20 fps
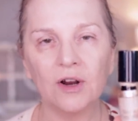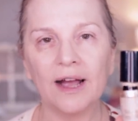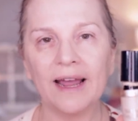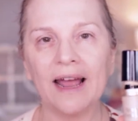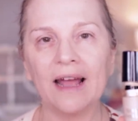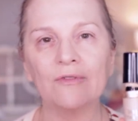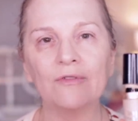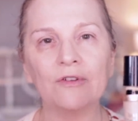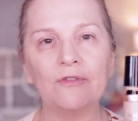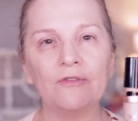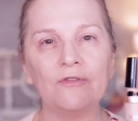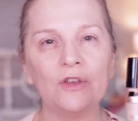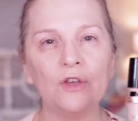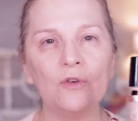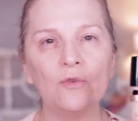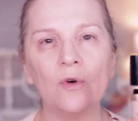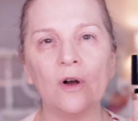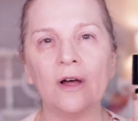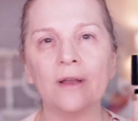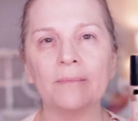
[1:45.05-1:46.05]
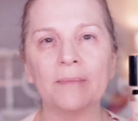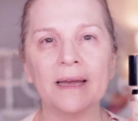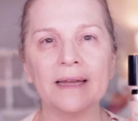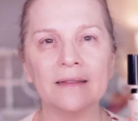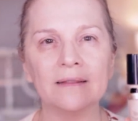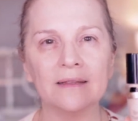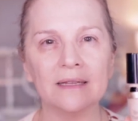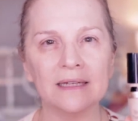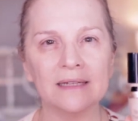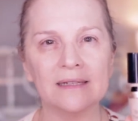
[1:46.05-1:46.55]
I have a few on my
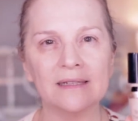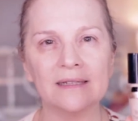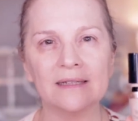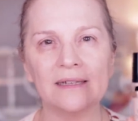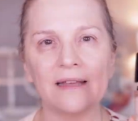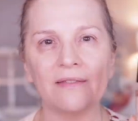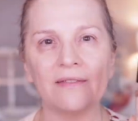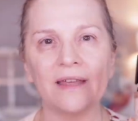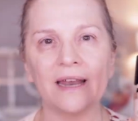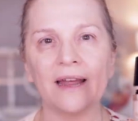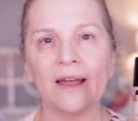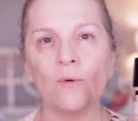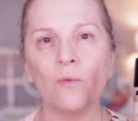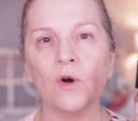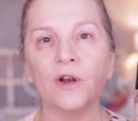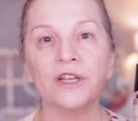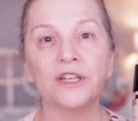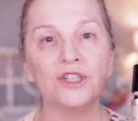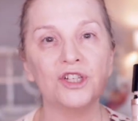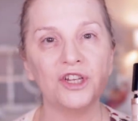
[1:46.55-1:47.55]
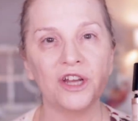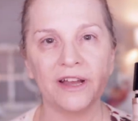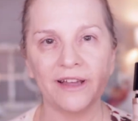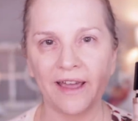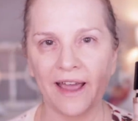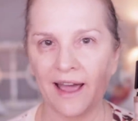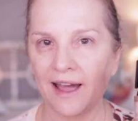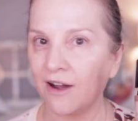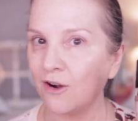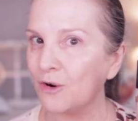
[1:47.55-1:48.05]
list that I want to check
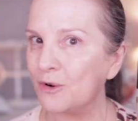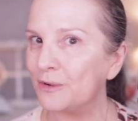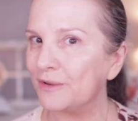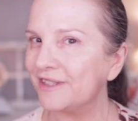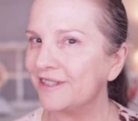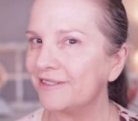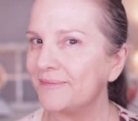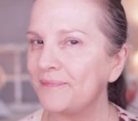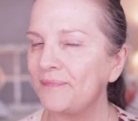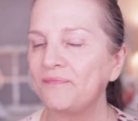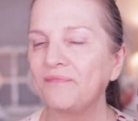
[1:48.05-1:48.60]
out.